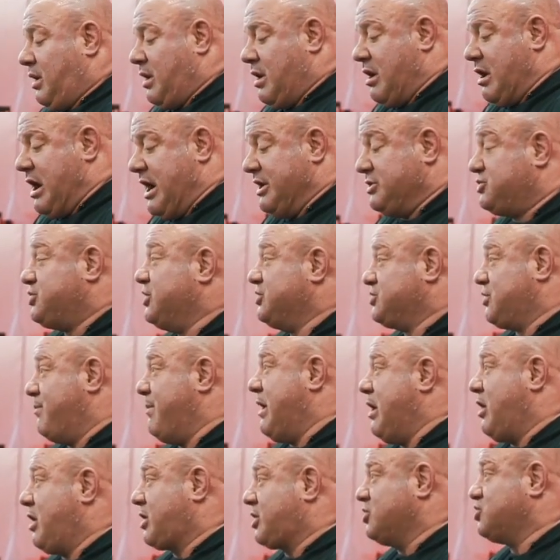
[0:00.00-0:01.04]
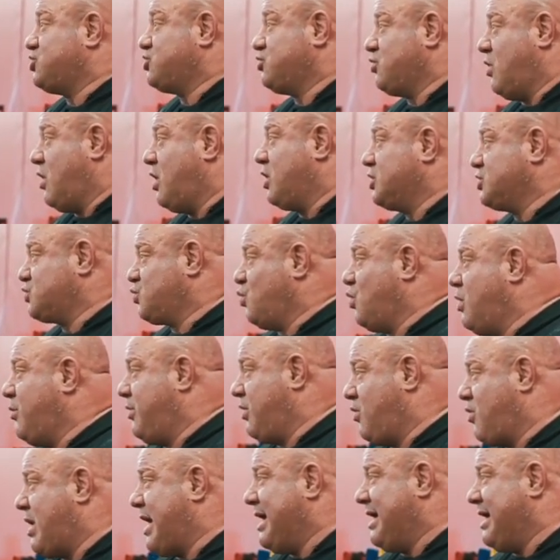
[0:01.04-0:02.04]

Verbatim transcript: All right, she's America's strongest woman